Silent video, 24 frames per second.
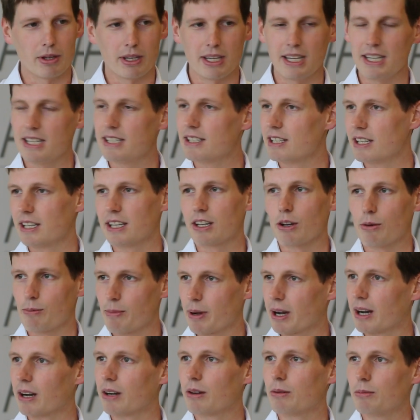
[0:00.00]
easily
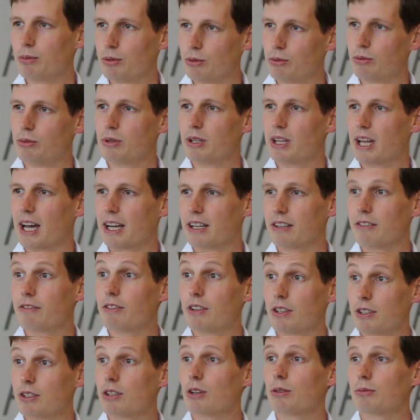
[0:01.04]
comparable with that of
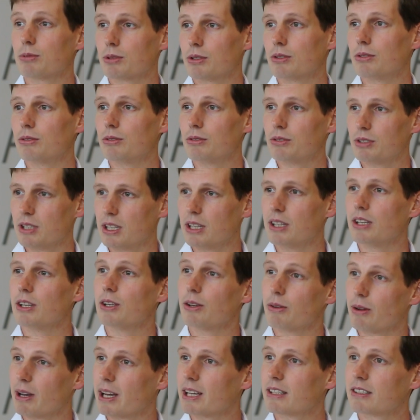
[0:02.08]
the top schools in
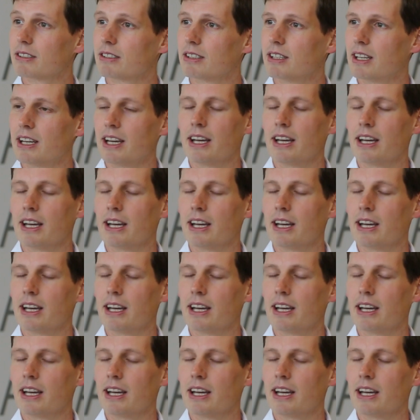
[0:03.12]
the US.